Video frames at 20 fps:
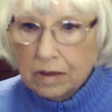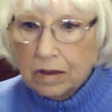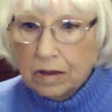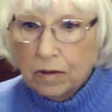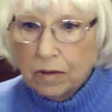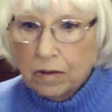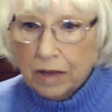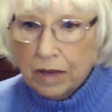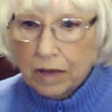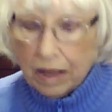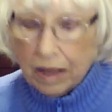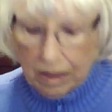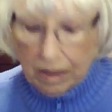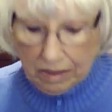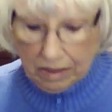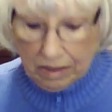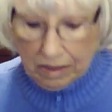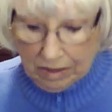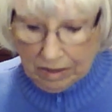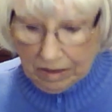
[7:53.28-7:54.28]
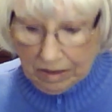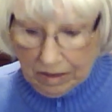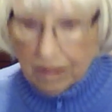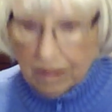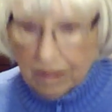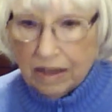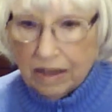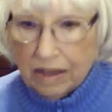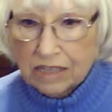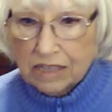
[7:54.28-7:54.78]
Okay,
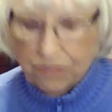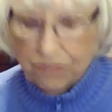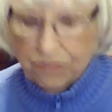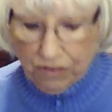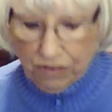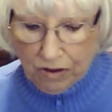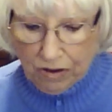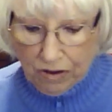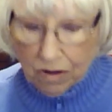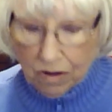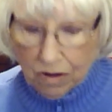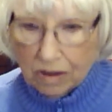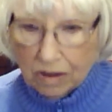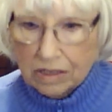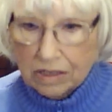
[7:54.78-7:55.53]
that's for y'all